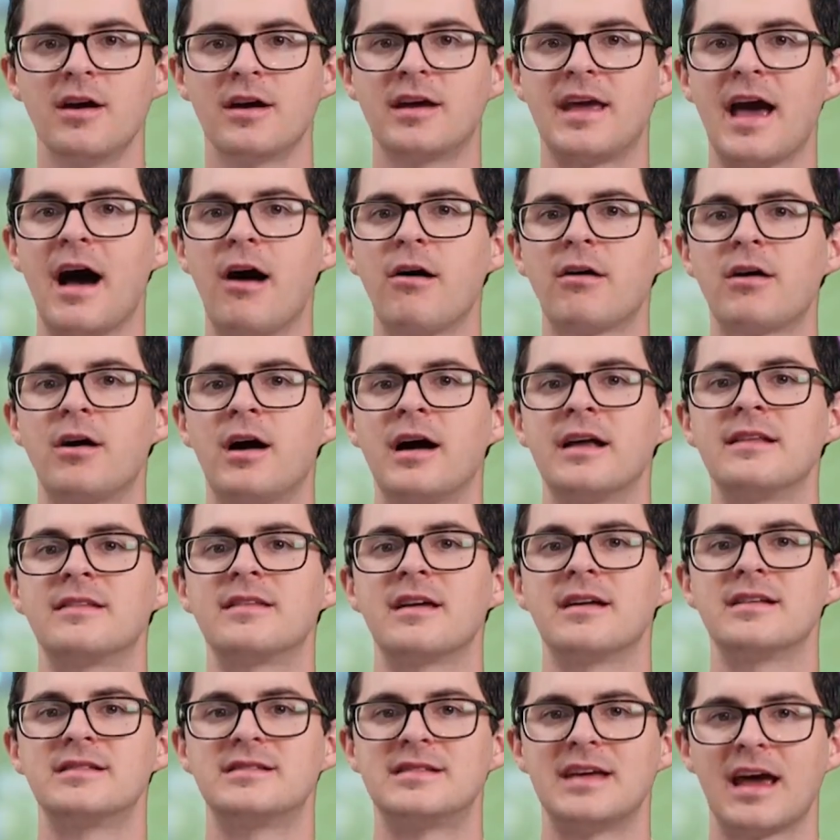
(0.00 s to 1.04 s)

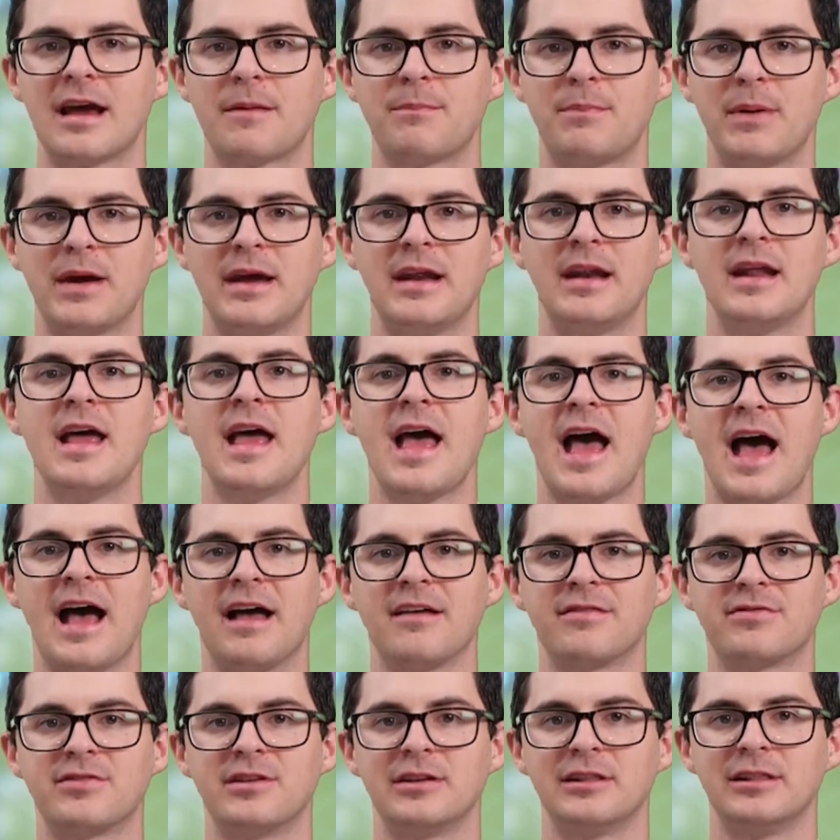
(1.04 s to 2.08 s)
Calkine's Tech Beat
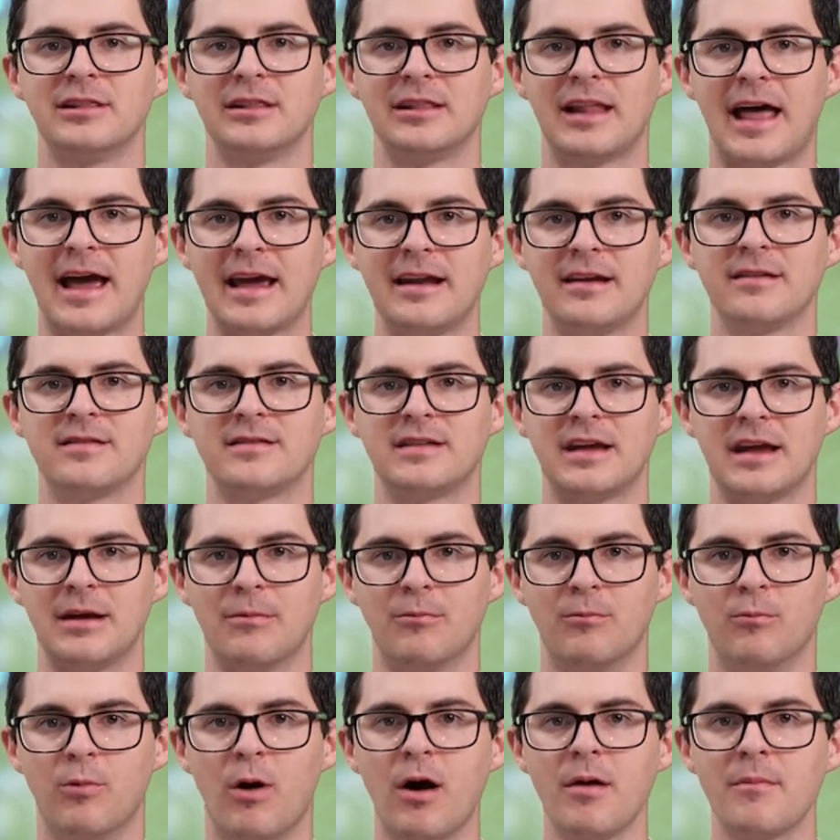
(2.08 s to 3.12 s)
has the latest
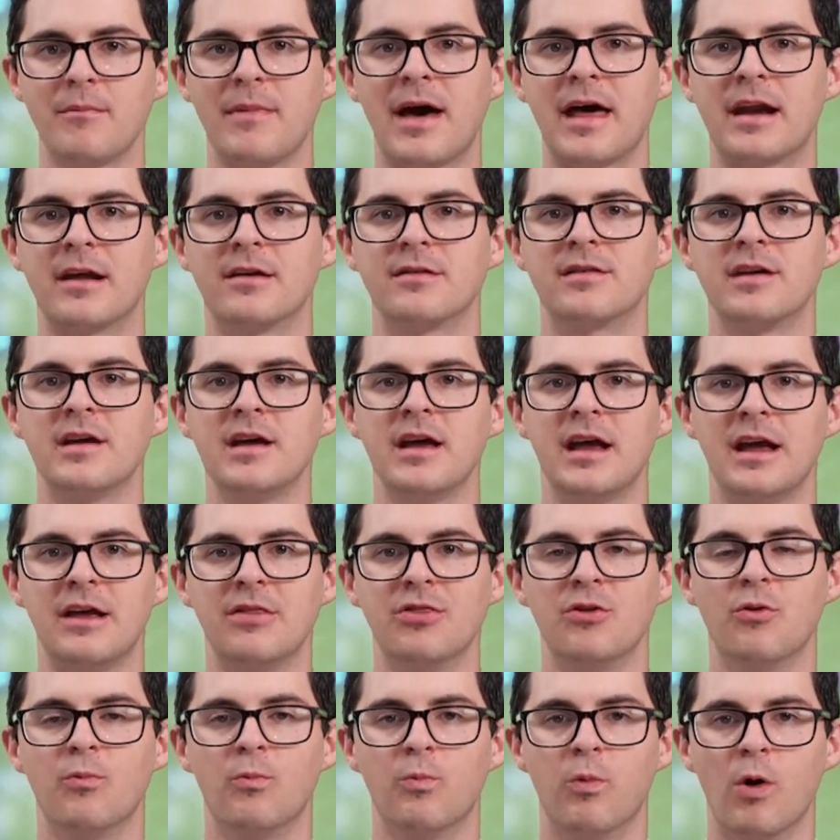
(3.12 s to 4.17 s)
in what matters
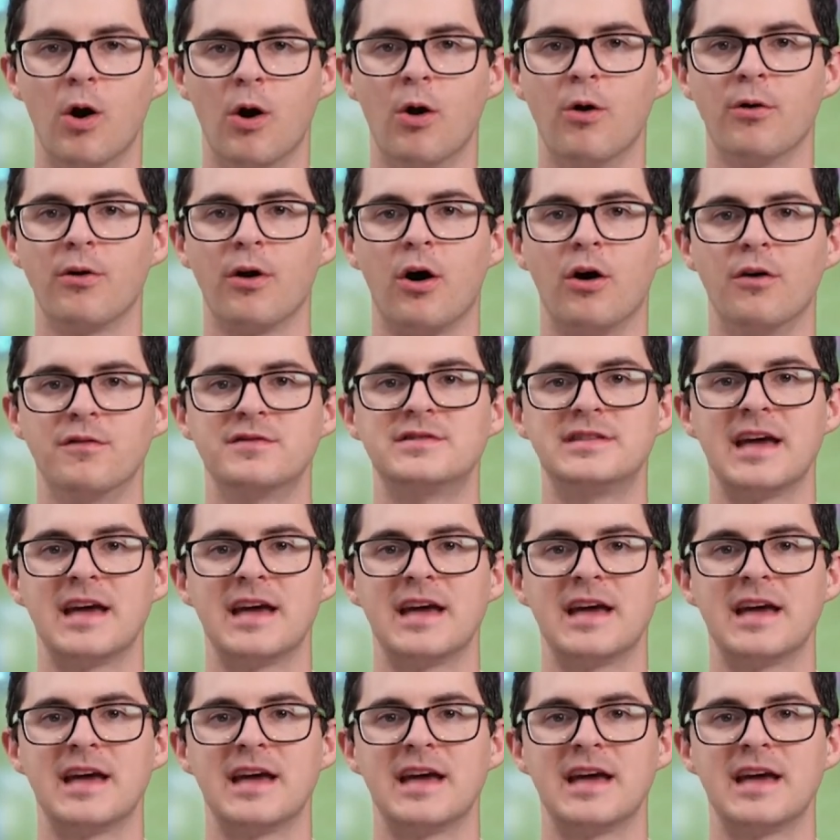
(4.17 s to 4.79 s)
in the world of